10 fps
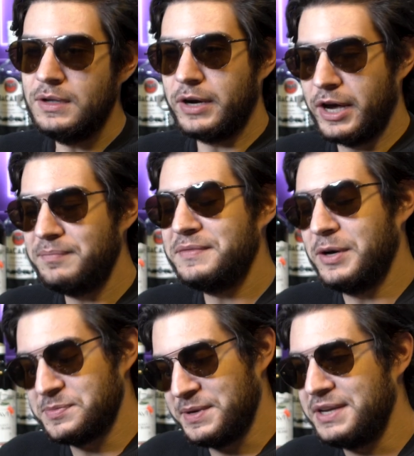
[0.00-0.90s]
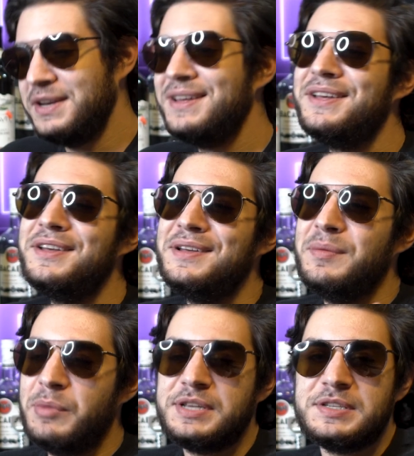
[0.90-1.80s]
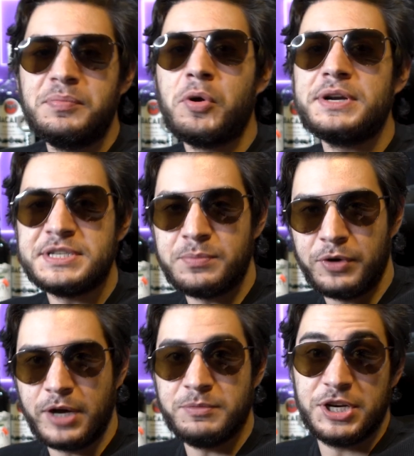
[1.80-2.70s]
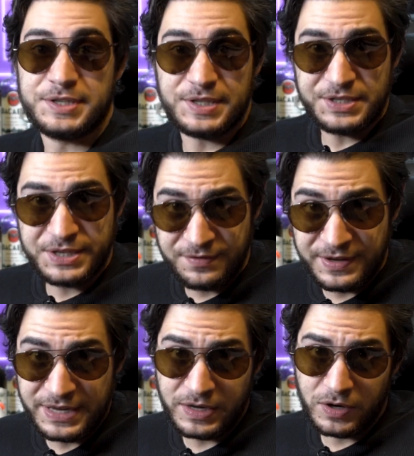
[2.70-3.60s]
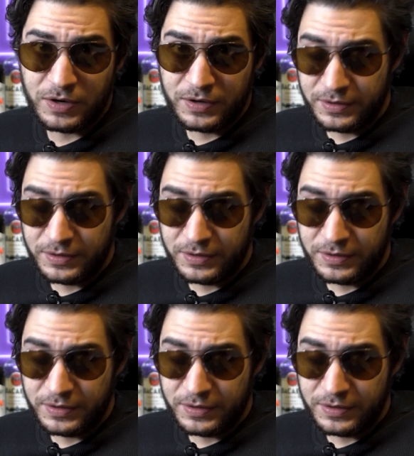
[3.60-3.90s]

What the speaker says: Okay, that was mean. But it's important to bring up Justin TV here.